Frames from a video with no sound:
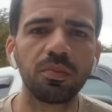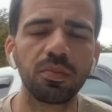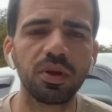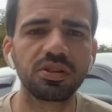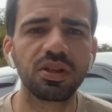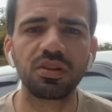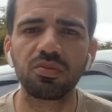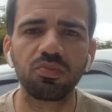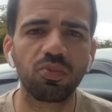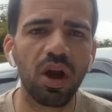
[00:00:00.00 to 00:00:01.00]
it's a
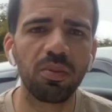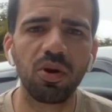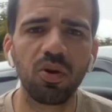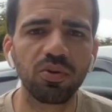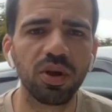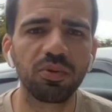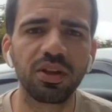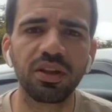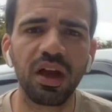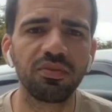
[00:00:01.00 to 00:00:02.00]
rabbit hole that we
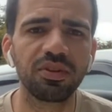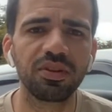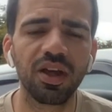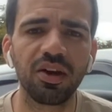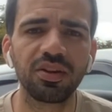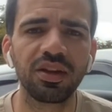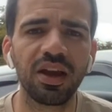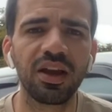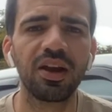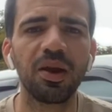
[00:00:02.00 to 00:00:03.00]
can dive down in
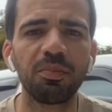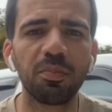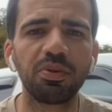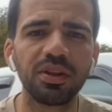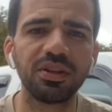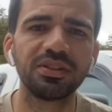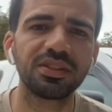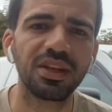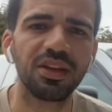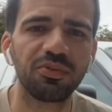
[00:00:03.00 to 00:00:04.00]
there. But please,
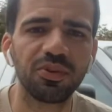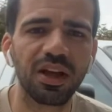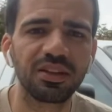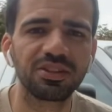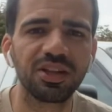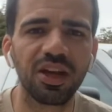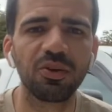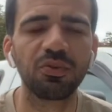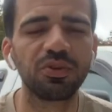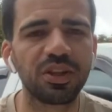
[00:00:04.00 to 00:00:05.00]
if you like the channel,
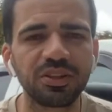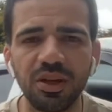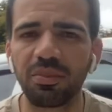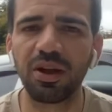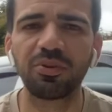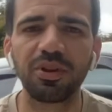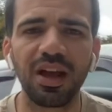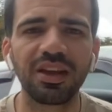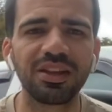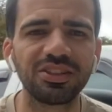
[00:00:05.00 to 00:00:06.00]
if you think somebody would
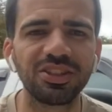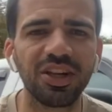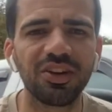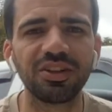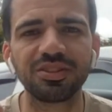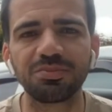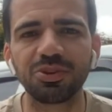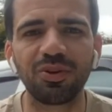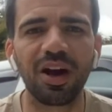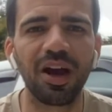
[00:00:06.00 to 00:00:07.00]
like it, share it,
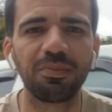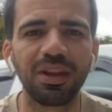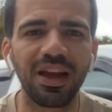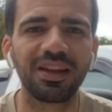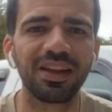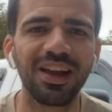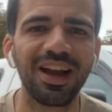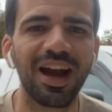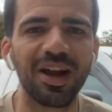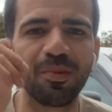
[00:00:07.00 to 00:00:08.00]
subscribe, like it.
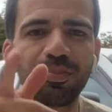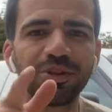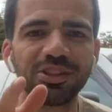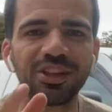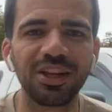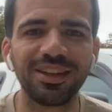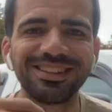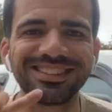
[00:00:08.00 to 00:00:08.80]
I appreciate it.